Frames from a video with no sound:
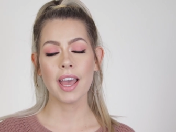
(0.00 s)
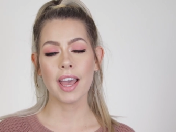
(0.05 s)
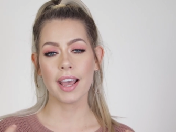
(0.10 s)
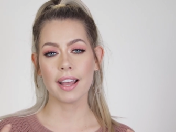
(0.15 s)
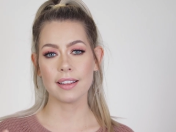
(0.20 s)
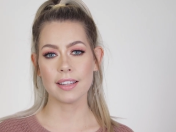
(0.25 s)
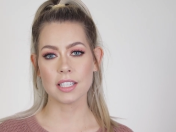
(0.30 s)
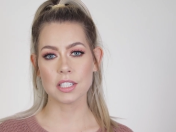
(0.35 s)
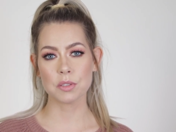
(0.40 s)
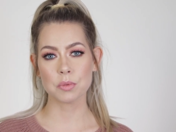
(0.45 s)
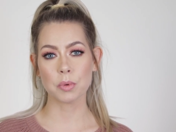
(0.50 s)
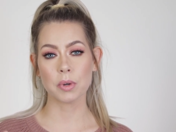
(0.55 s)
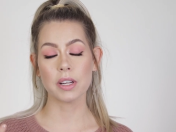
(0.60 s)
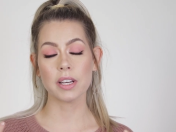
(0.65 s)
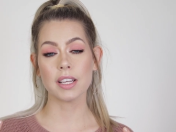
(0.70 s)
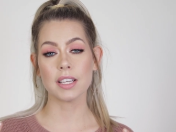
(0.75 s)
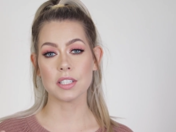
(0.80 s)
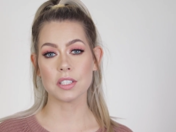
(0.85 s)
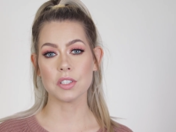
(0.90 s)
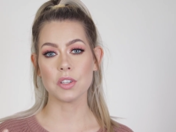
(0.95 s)
and this
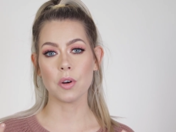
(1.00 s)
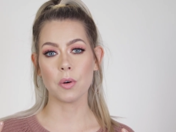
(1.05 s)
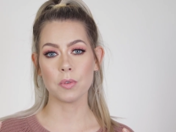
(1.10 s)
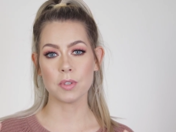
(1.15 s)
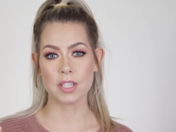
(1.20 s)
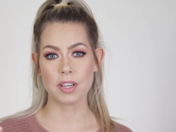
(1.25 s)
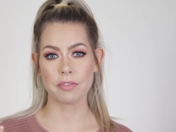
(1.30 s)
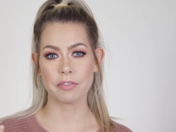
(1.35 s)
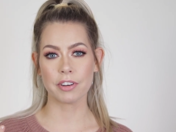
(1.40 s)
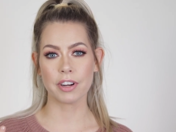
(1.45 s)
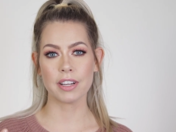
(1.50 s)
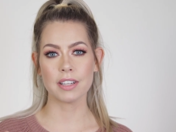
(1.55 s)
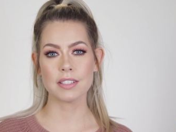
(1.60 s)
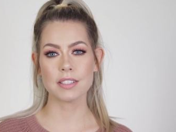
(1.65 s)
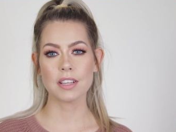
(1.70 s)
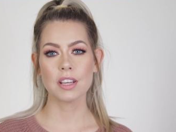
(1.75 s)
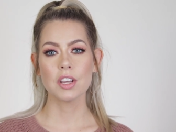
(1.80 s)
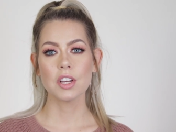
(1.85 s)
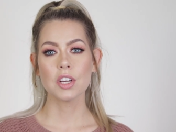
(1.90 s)
one is no different.